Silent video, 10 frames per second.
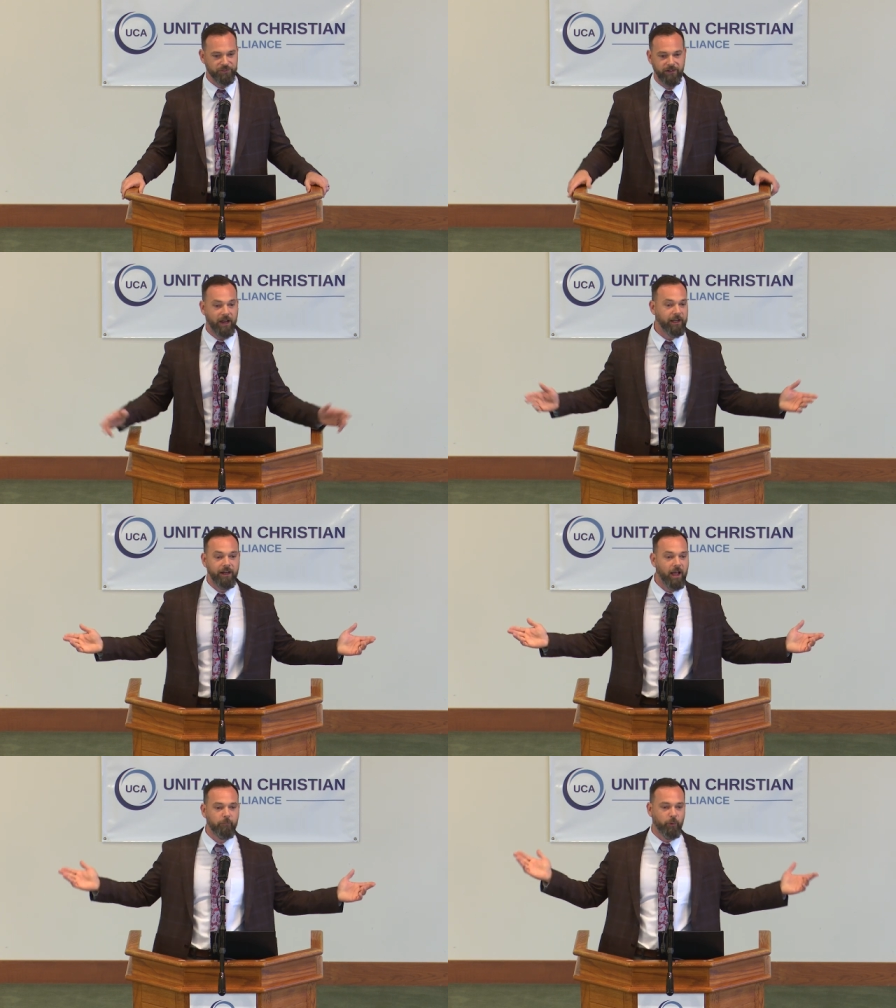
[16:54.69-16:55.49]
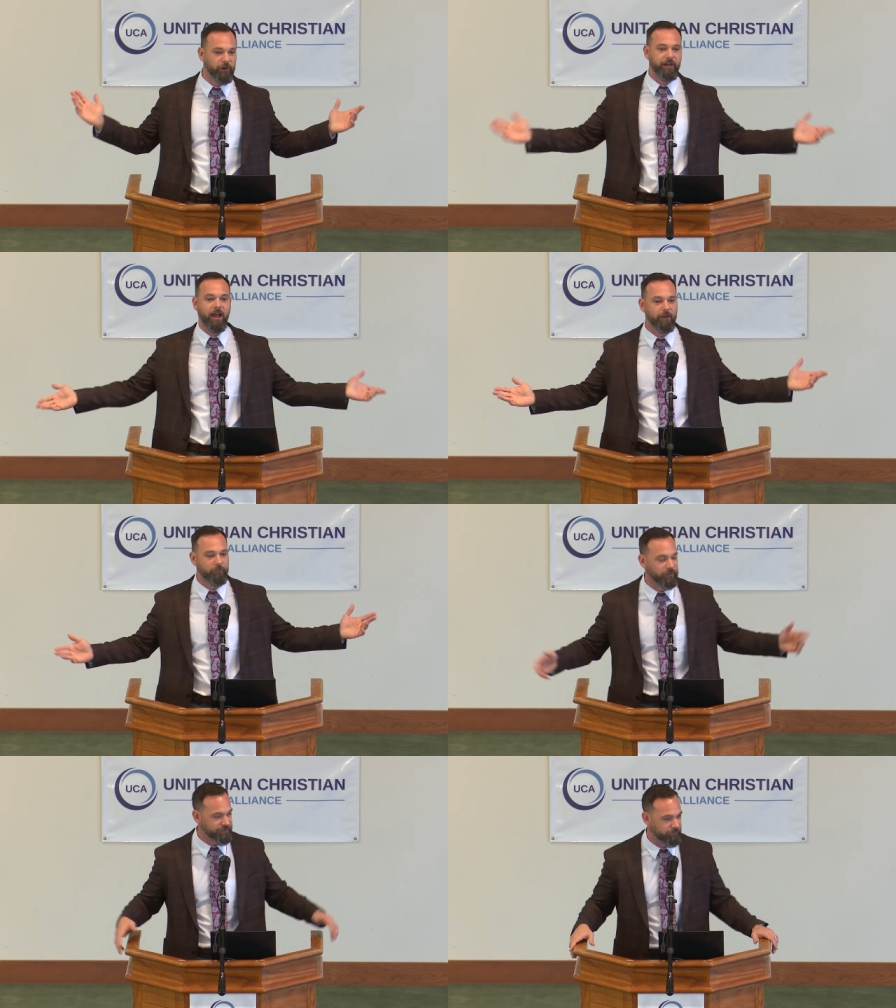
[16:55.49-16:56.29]

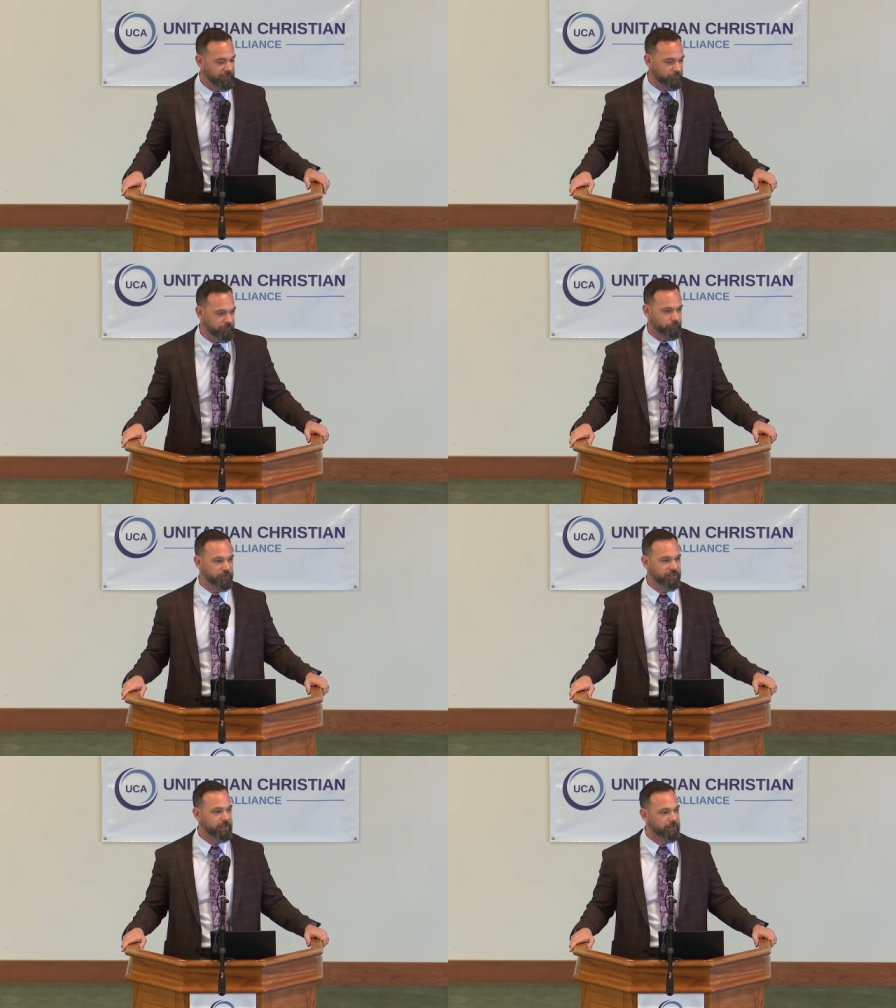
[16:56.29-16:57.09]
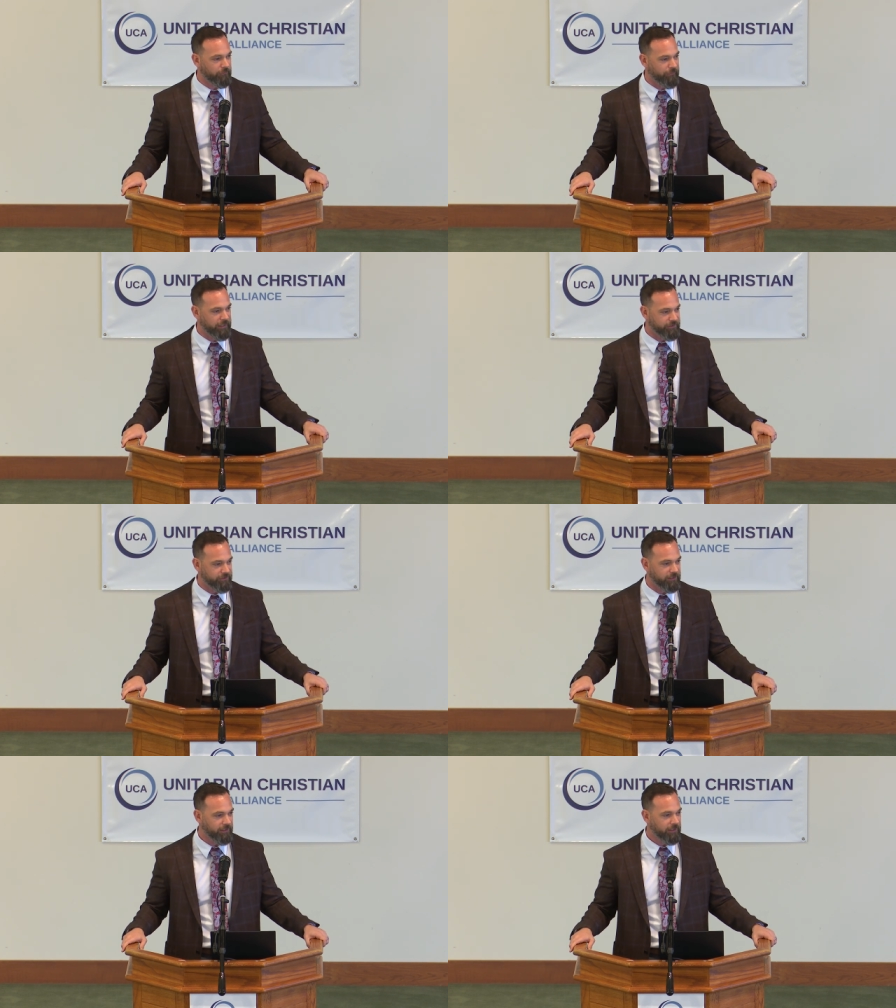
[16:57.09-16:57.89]
99.9% convinced